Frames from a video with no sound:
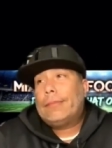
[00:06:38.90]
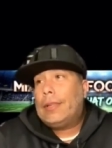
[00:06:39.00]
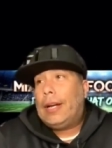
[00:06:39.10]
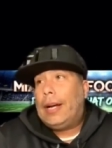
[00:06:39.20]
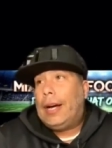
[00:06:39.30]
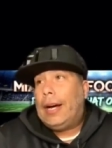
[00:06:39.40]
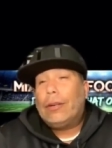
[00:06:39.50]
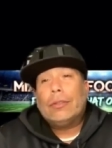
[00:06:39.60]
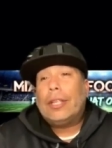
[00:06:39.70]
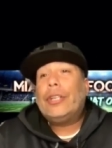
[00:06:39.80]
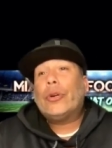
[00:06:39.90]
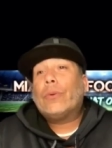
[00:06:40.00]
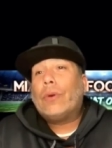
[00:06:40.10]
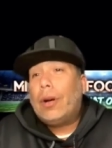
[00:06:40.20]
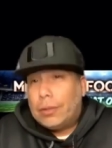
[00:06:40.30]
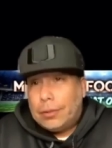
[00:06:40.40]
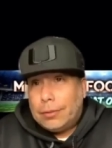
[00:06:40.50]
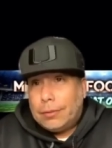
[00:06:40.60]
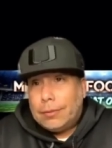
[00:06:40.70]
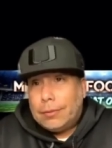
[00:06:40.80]
I don't think you're wrong.
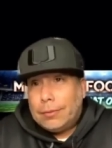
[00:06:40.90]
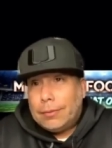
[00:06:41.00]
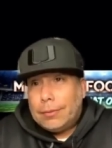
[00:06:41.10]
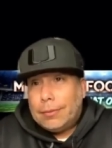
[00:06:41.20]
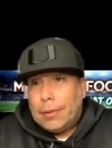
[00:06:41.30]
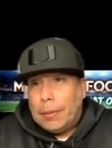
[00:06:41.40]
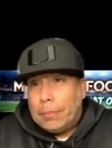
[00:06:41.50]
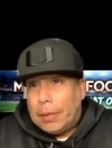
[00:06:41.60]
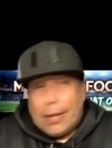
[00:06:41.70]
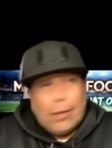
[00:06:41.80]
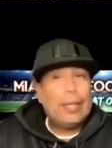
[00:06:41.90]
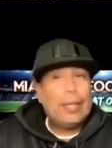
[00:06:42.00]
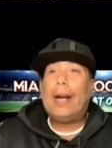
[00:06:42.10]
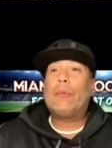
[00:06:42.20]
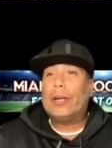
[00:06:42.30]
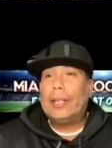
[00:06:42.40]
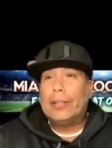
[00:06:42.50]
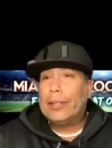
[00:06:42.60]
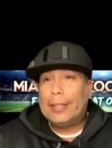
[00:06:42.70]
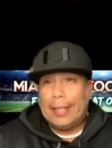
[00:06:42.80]
But I don't think I'm wrong either.
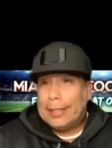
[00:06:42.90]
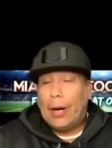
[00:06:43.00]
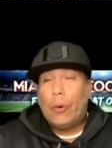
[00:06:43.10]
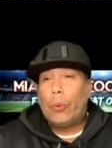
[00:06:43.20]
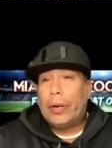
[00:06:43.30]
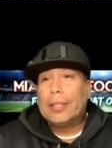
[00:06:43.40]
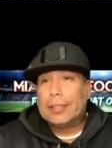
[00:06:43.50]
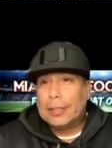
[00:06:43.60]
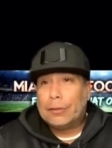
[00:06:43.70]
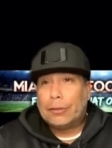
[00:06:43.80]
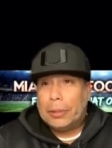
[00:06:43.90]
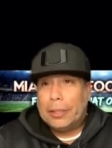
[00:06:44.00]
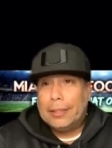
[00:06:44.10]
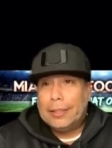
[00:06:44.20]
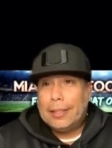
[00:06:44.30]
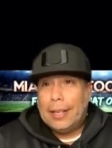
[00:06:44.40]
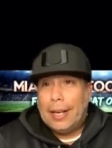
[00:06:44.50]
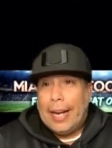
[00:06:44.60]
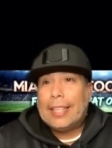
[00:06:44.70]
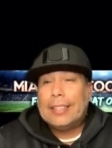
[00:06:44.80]
That's how weird this is for me. I
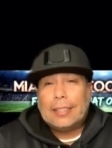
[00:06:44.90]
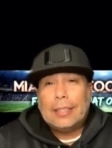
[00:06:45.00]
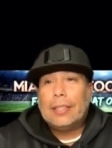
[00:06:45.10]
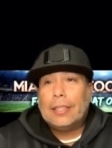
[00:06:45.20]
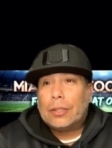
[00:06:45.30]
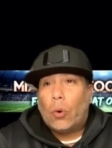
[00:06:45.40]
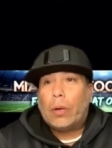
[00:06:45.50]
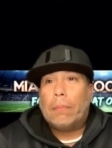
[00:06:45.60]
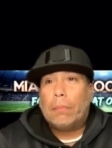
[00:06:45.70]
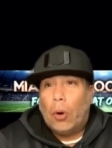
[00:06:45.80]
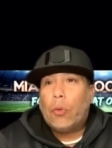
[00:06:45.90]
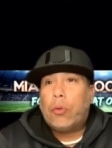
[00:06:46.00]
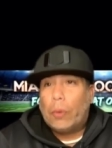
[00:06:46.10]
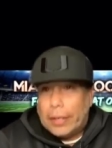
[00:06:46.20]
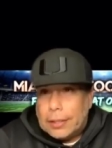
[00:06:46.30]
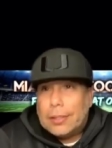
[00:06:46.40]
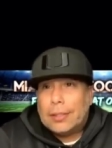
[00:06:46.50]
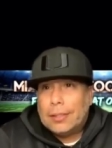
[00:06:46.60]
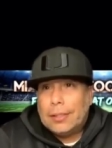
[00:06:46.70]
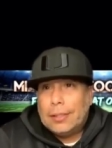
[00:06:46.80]
can see this going both ways.
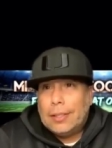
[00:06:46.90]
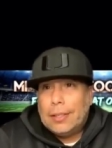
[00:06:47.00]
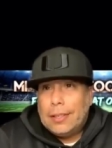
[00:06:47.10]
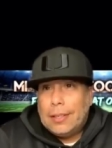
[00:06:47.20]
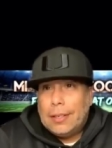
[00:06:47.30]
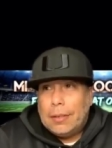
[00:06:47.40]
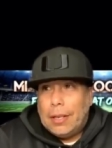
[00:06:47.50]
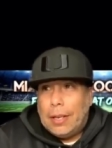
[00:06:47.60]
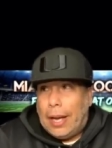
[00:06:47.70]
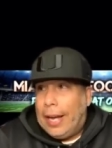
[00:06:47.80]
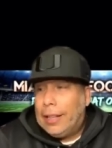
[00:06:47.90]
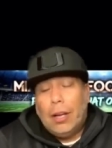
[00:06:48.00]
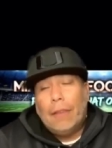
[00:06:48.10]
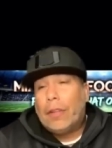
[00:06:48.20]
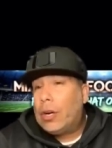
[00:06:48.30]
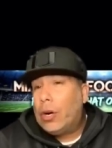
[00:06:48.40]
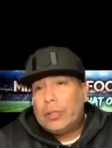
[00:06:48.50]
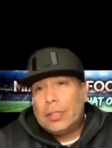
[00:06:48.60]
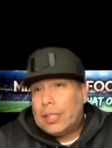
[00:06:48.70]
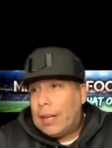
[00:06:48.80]
I love the coaching
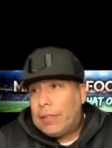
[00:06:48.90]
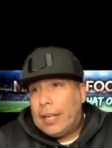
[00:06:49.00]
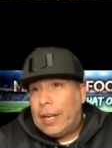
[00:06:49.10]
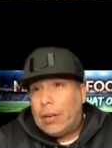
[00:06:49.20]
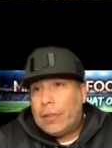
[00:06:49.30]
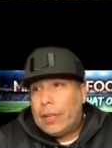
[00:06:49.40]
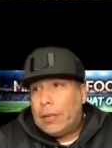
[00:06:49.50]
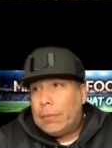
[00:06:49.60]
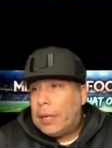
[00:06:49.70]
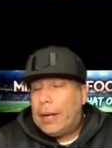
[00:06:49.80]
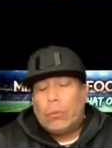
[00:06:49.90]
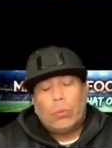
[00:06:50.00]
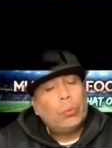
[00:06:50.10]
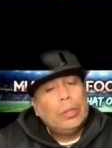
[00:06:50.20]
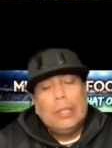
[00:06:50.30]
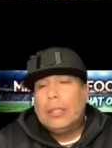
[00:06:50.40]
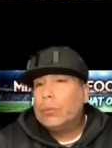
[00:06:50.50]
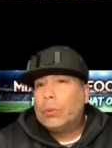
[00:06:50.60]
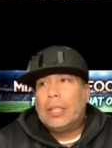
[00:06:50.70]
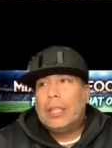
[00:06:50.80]
staff they got over there, but I really,
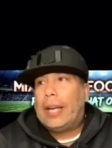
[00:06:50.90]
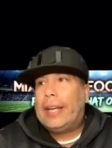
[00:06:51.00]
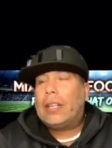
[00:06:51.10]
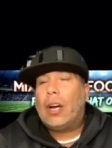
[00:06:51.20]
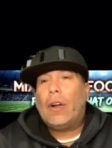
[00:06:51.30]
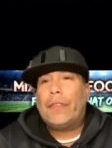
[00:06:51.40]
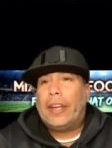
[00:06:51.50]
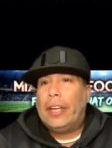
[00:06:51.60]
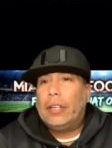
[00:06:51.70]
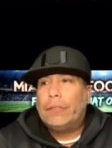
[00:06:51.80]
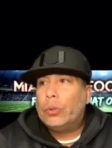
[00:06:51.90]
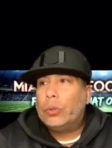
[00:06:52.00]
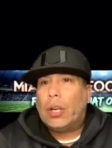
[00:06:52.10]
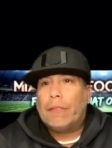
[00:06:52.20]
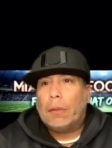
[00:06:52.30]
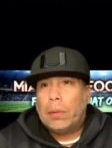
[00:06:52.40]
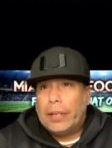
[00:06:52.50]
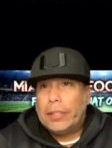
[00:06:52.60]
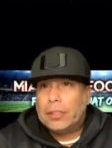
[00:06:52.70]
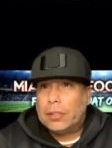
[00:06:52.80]
really like the interviews of the players
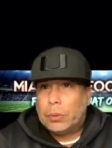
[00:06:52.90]
this week.